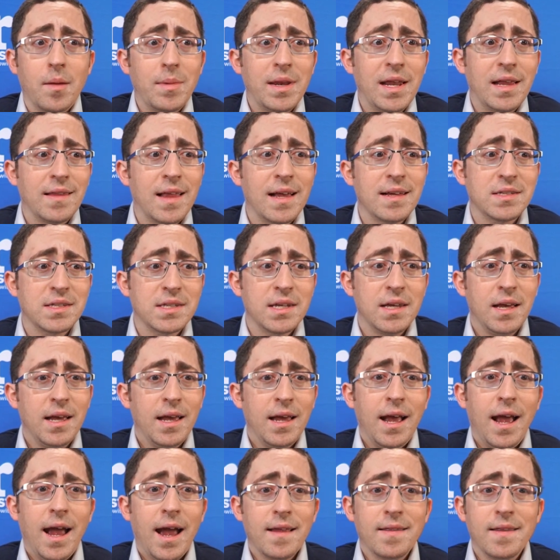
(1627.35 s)
I mean, unless
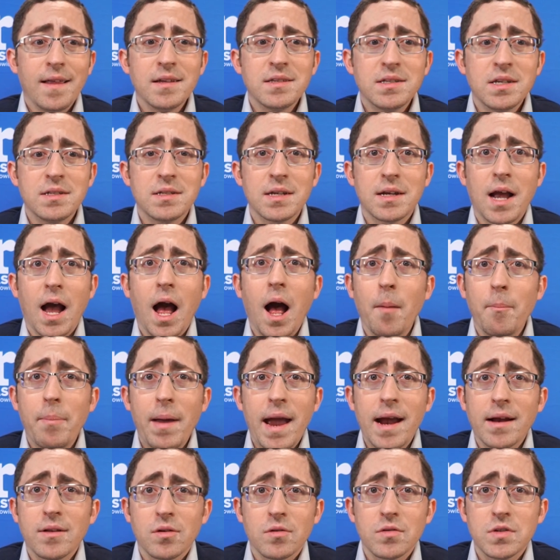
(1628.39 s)
it's a
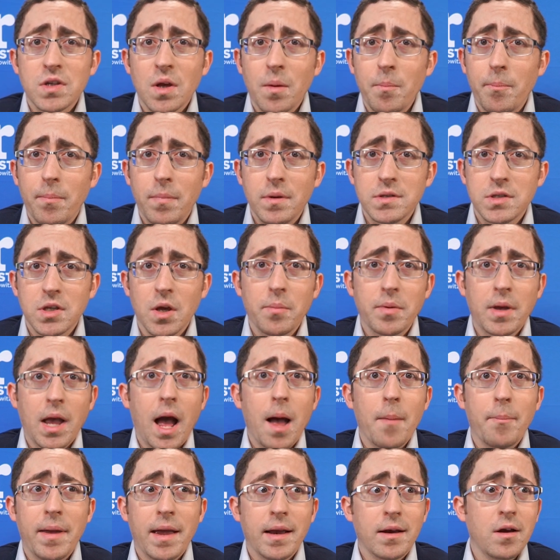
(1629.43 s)
compact or some
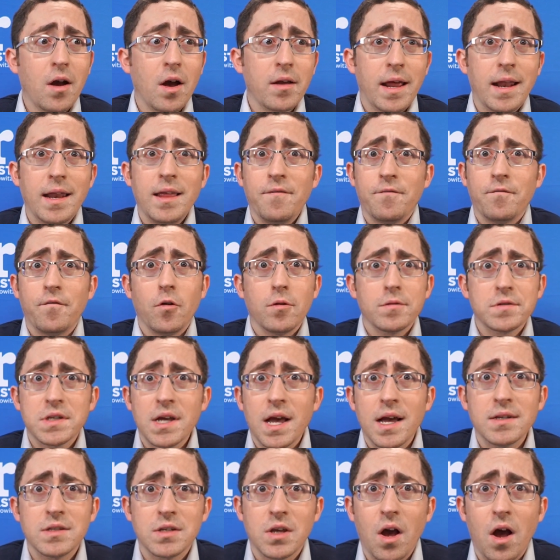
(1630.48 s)
subcompact gun, any
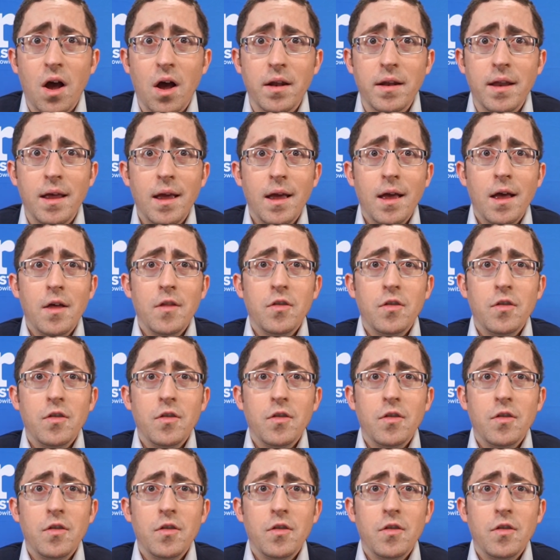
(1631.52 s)
full-size gun,